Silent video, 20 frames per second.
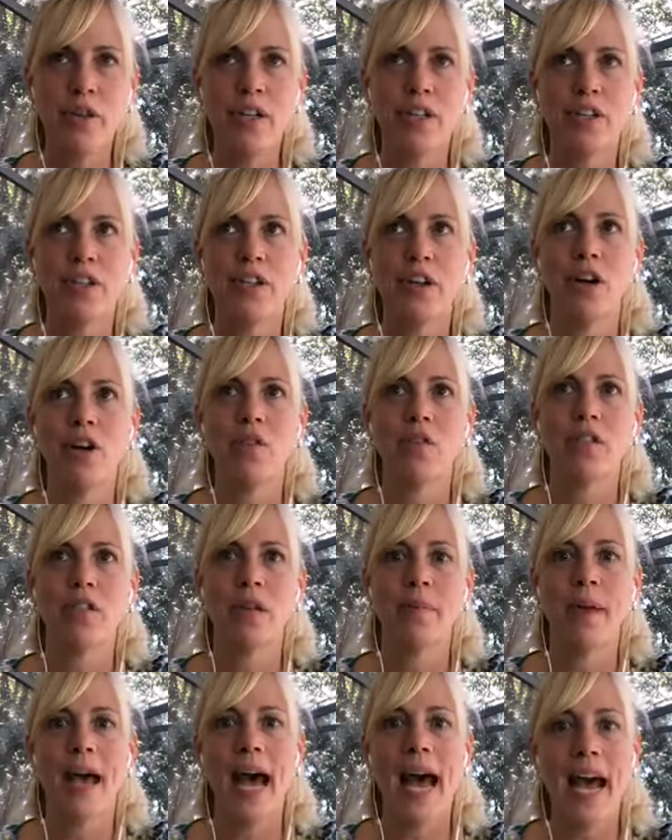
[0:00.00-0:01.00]
and so
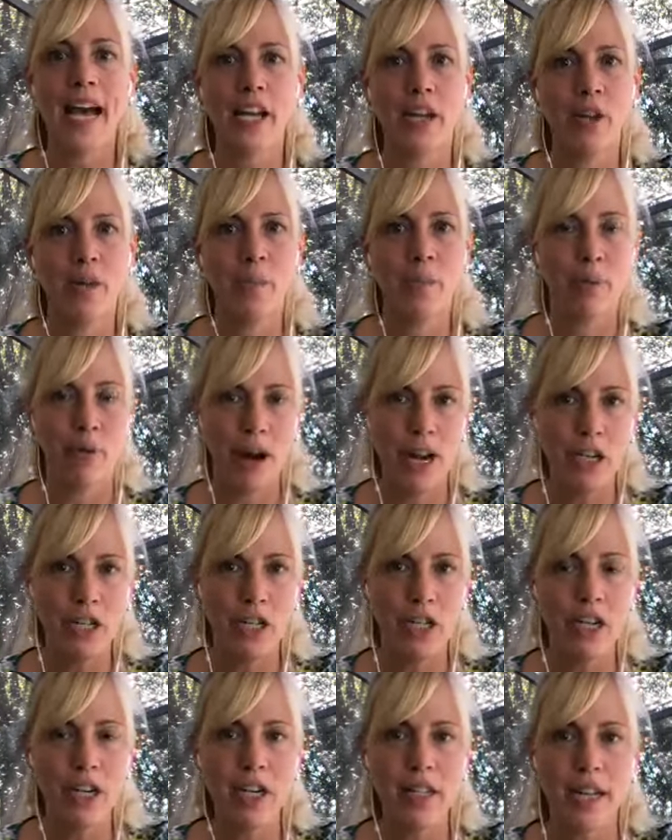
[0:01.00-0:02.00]
some
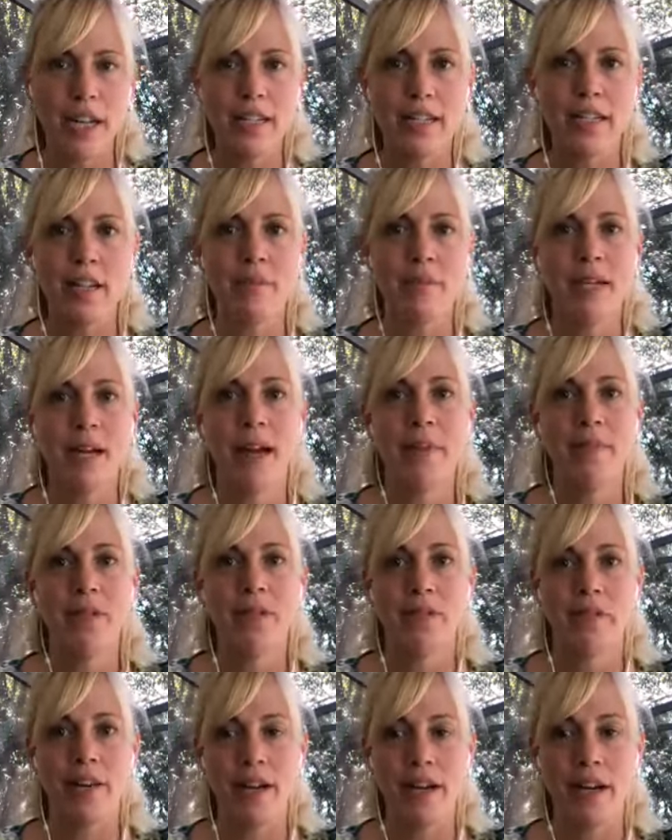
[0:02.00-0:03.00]
acupressure that sometimes
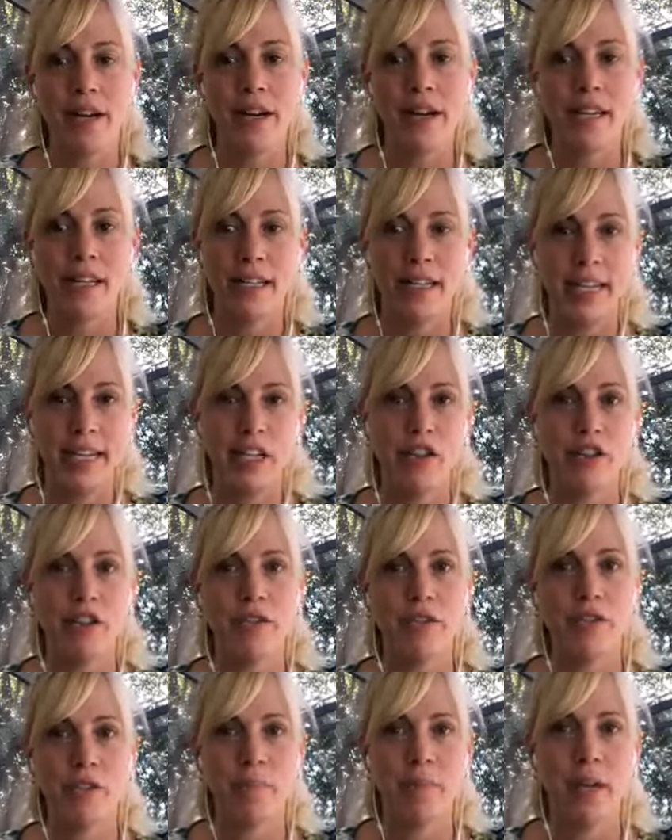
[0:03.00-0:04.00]
your veterinarian could teach
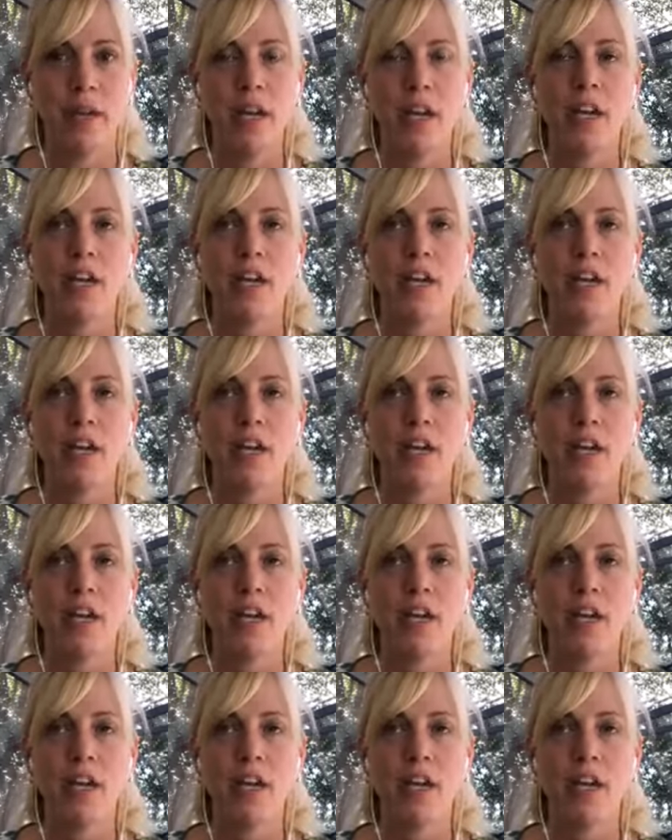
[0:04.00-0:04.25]
you some